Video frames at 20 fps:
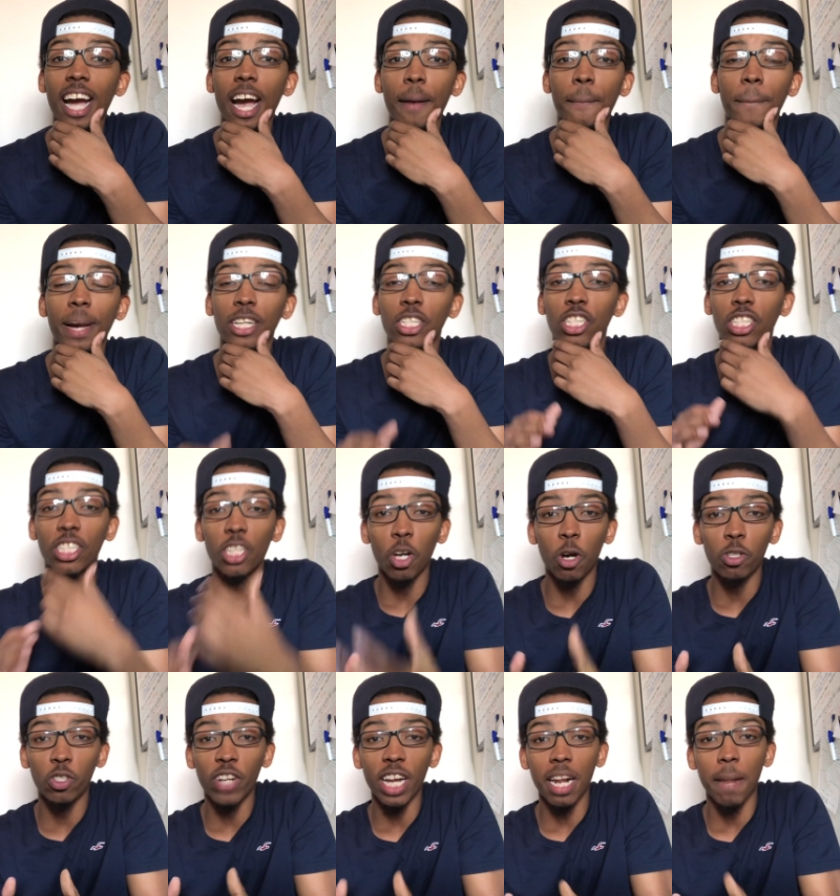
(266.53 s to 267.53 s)
up by
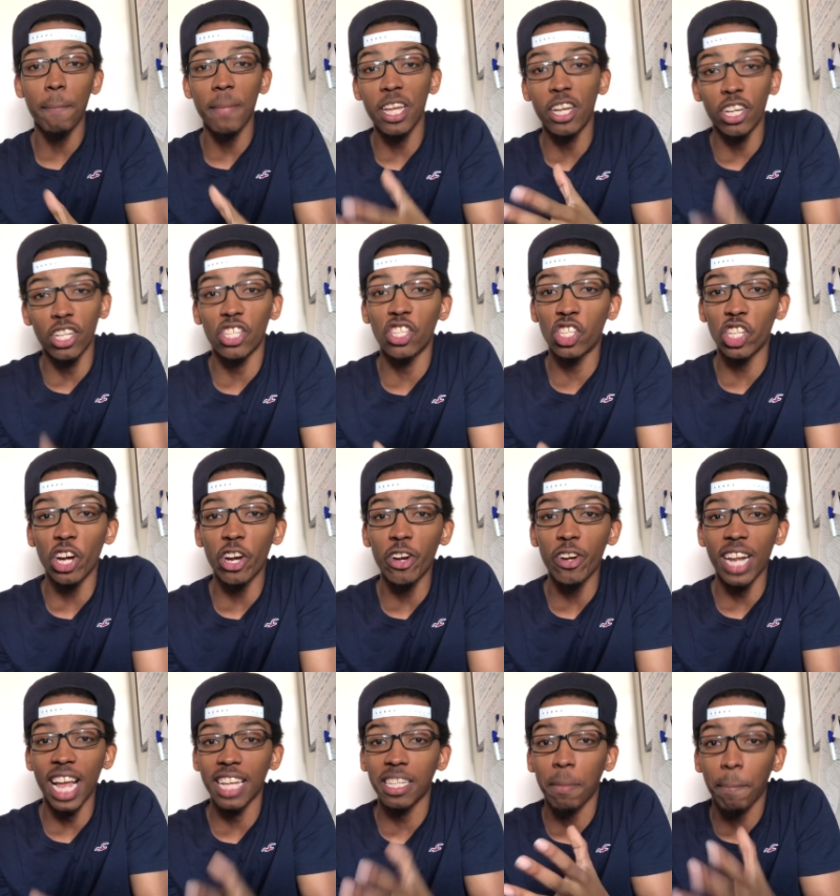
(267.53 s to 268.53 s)
still trying to be
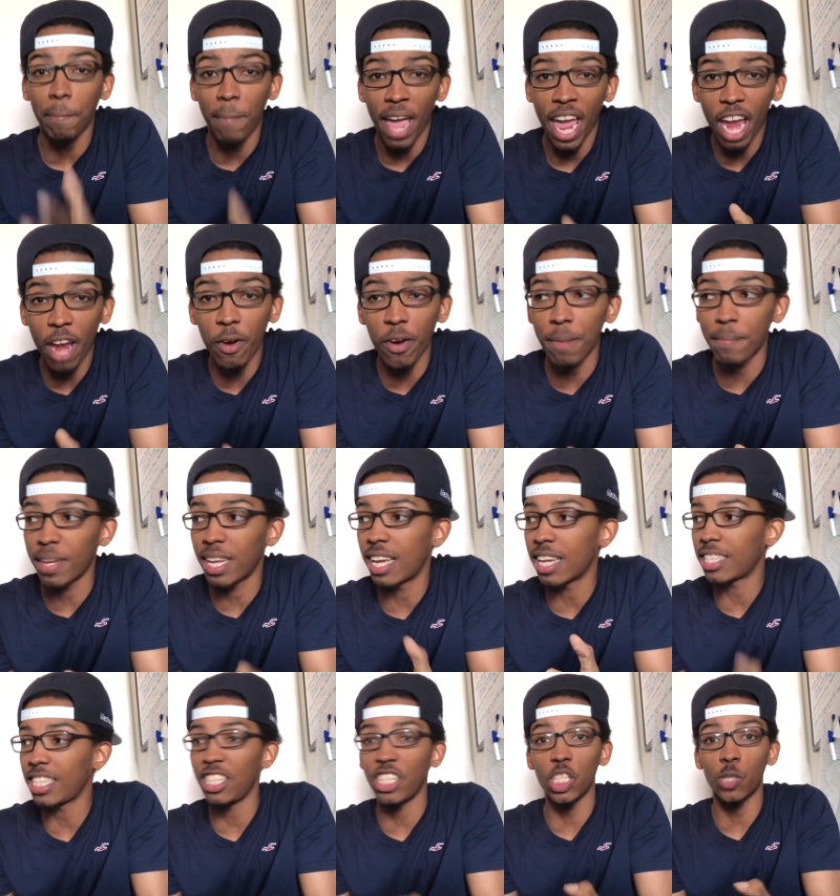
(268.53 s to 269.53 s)
concerned as a parent
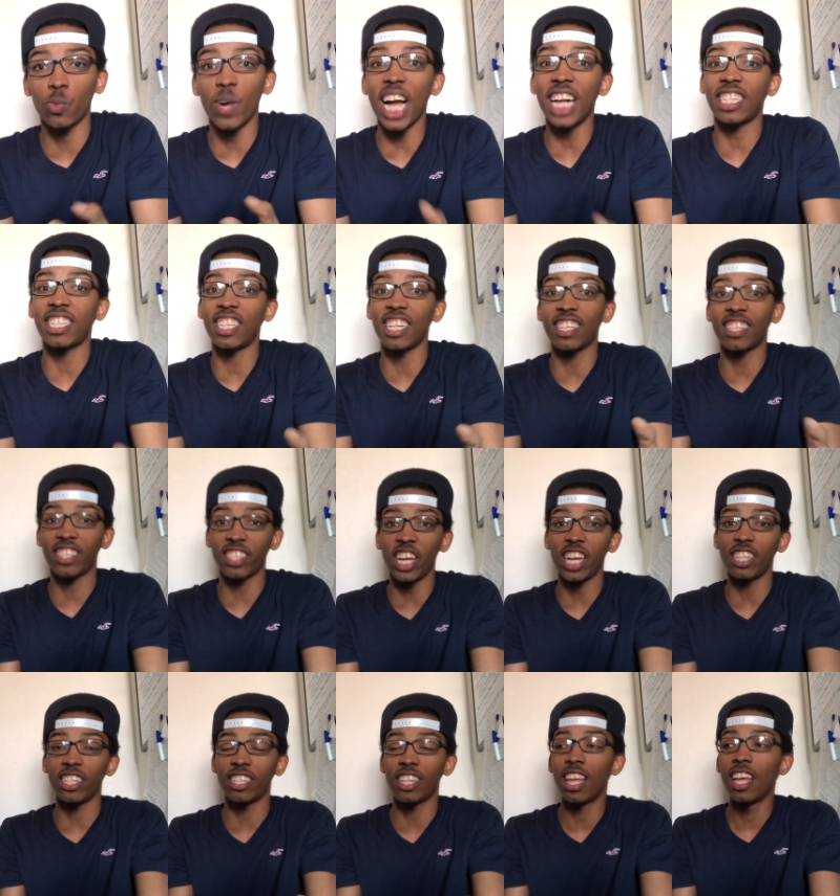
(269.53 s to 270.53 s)
because he just watched his
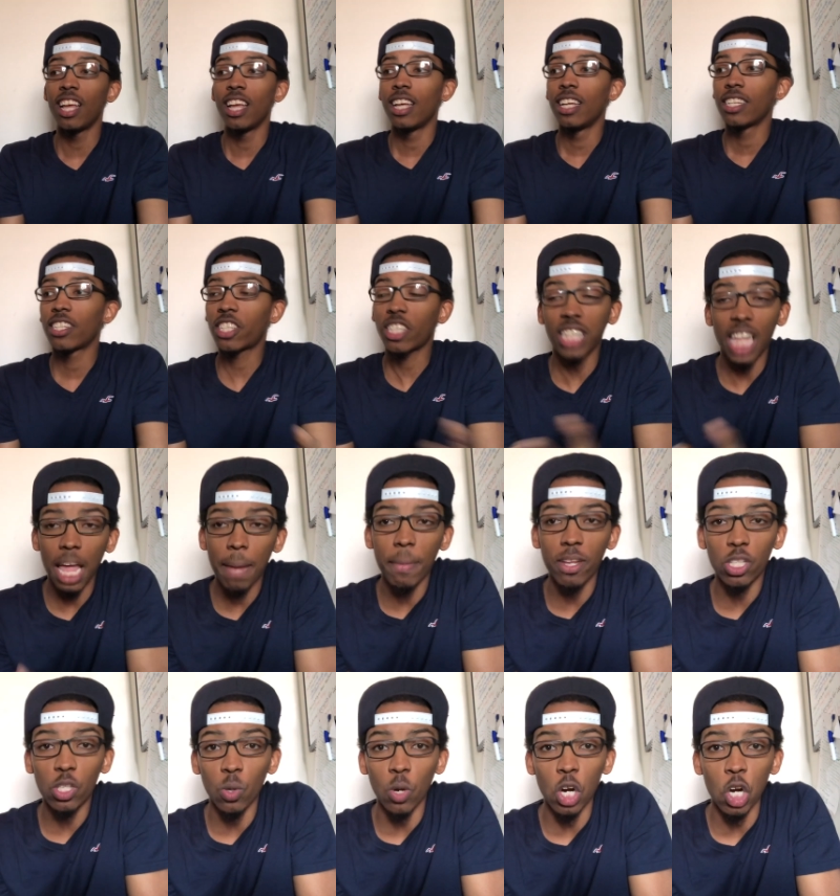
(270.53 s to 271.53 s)
son slam
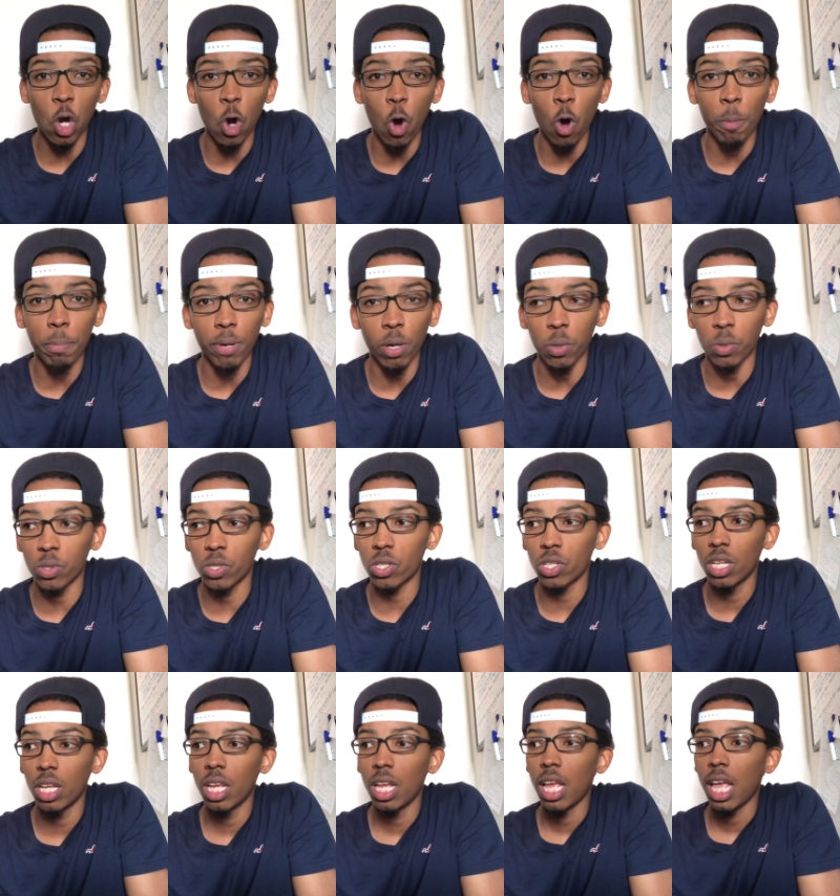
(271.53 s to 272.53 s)
into a goalpost.